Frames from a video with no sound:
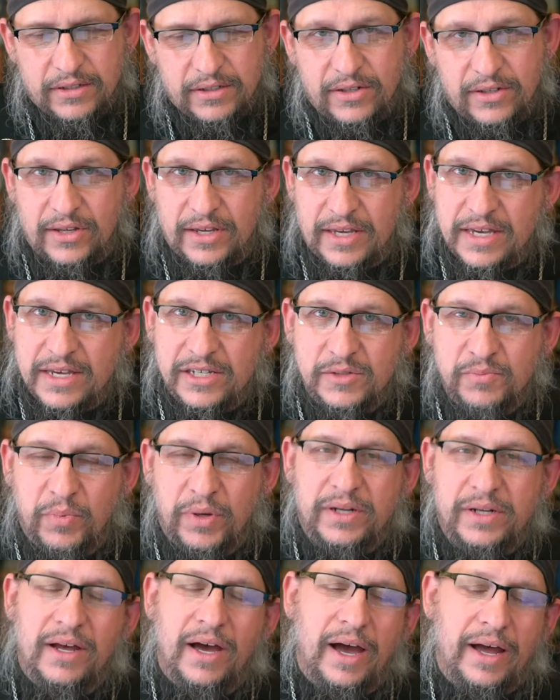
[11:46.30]
to the East,
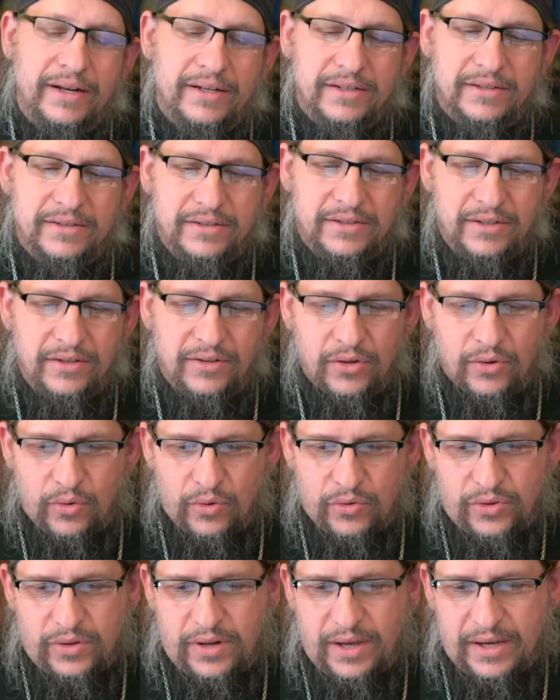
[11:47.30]
but not to the
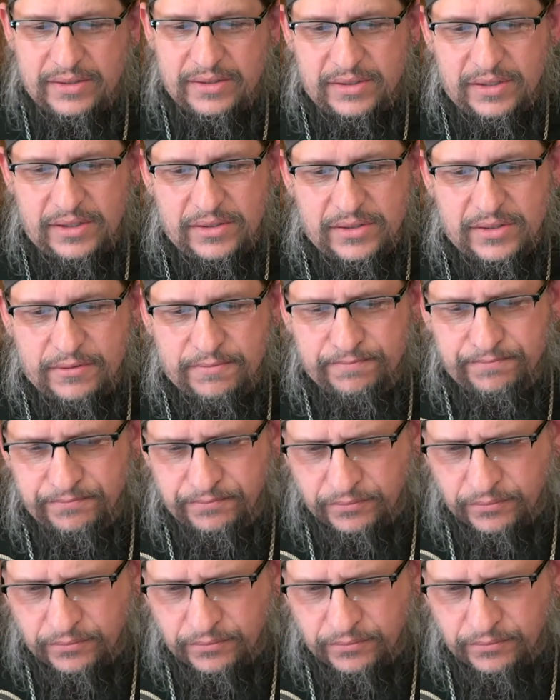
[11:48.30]
Orthodox East.